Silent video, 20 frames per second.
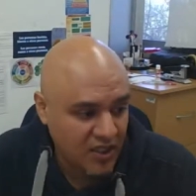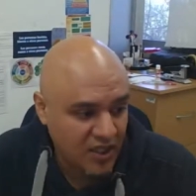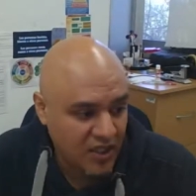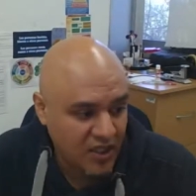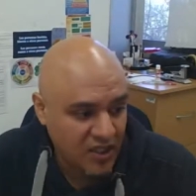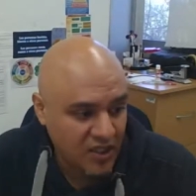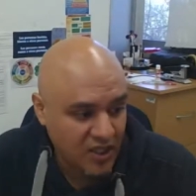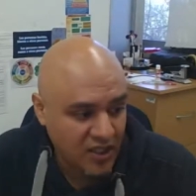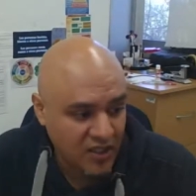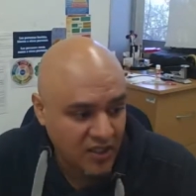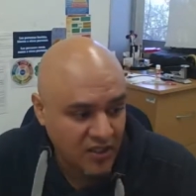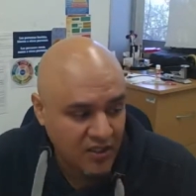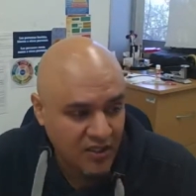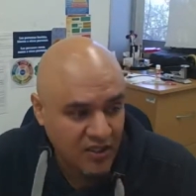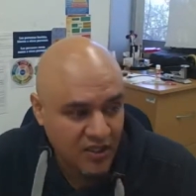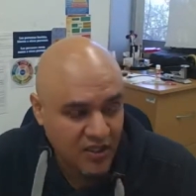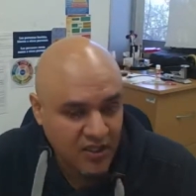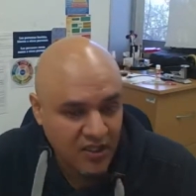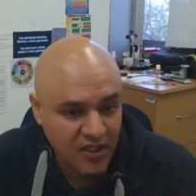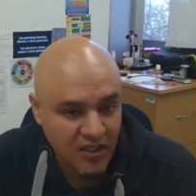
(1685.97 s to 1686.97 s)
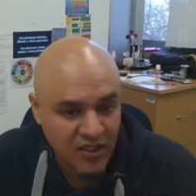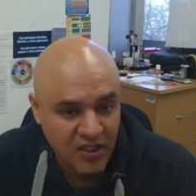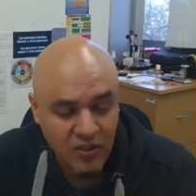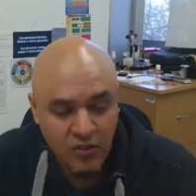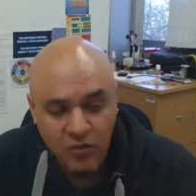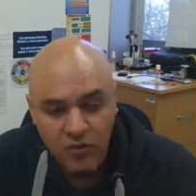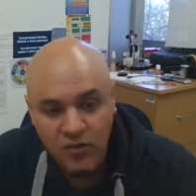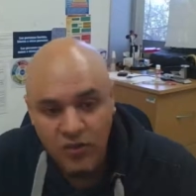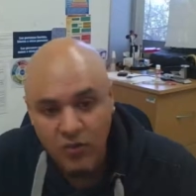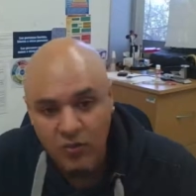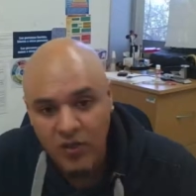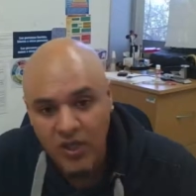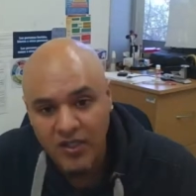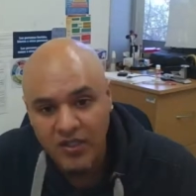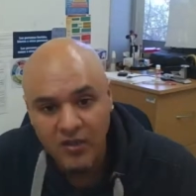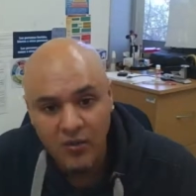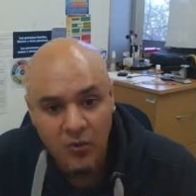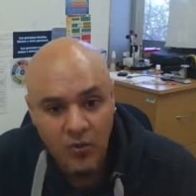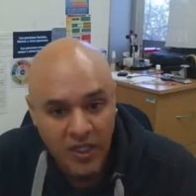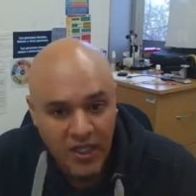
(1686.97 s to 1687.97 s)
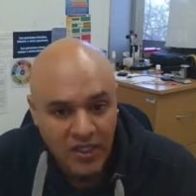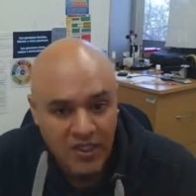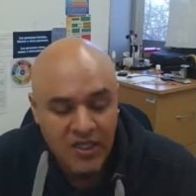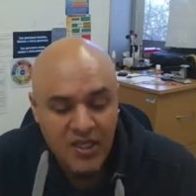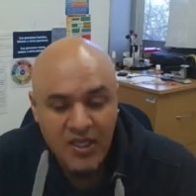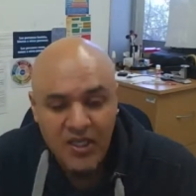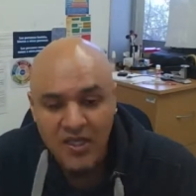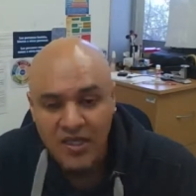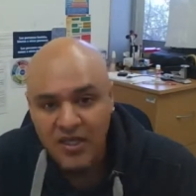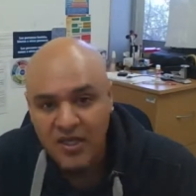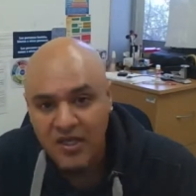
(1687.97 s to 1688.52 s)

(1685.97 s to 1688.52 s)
and and uh, the who, the what, the when.